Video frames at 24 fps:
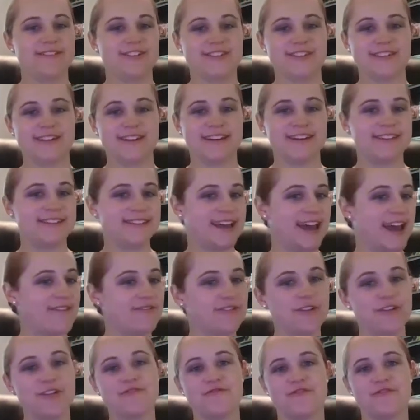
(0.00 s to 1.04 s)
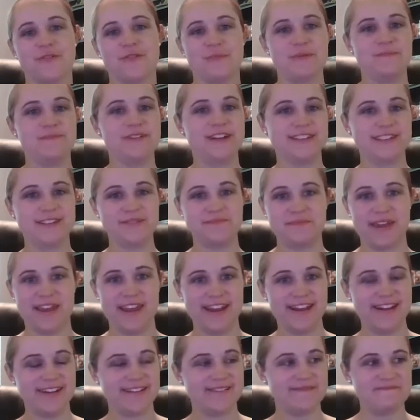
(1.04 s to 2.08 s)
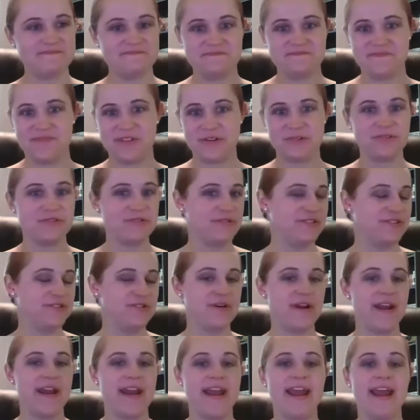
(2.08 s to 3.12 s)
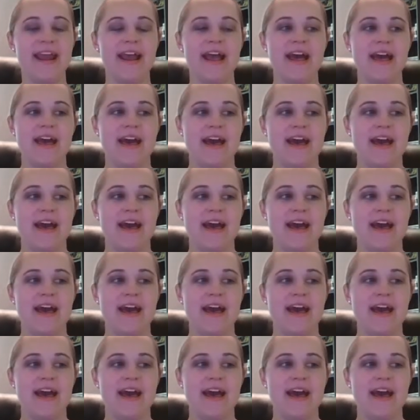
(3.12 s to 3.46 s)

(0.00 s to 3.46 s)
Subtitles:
Just because I haven't heard from them doesn't mean they're doing great.